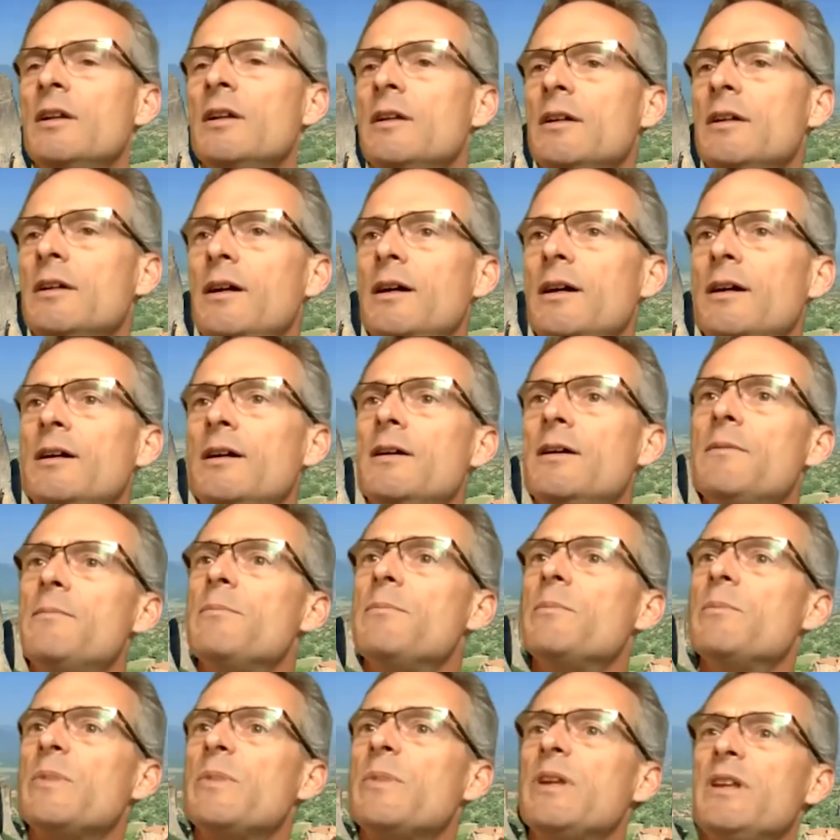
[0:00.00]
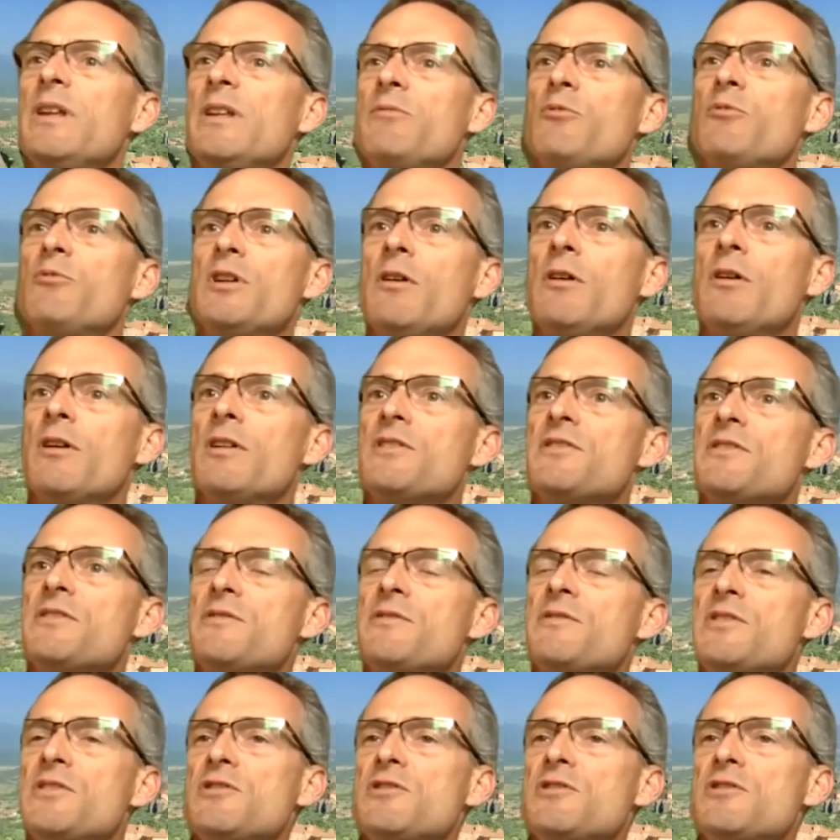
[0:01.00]
in regardless of
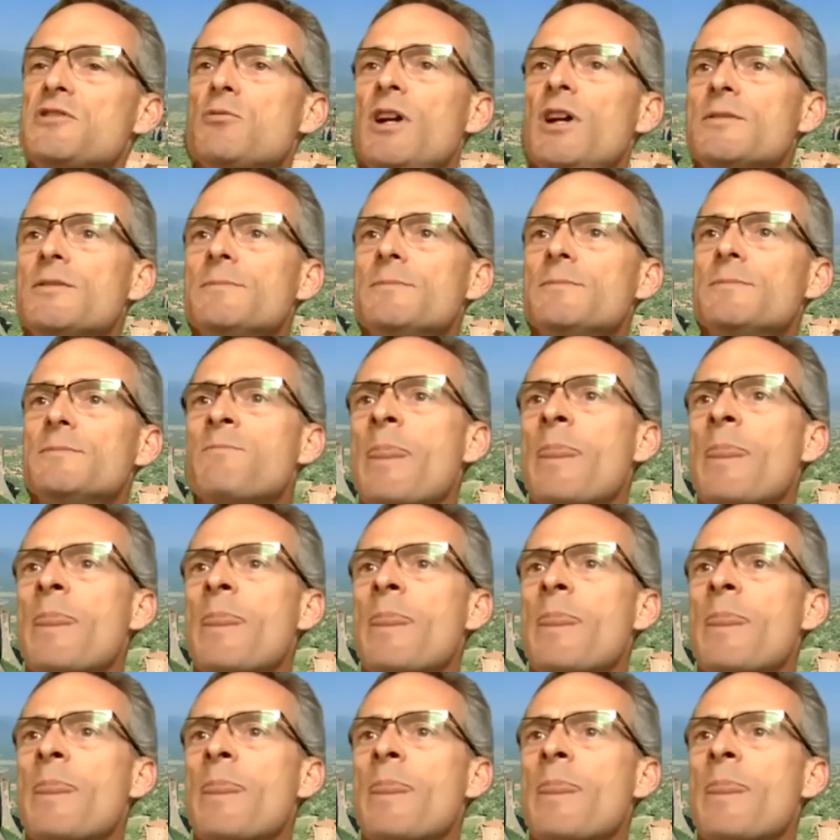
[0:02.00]
the situation.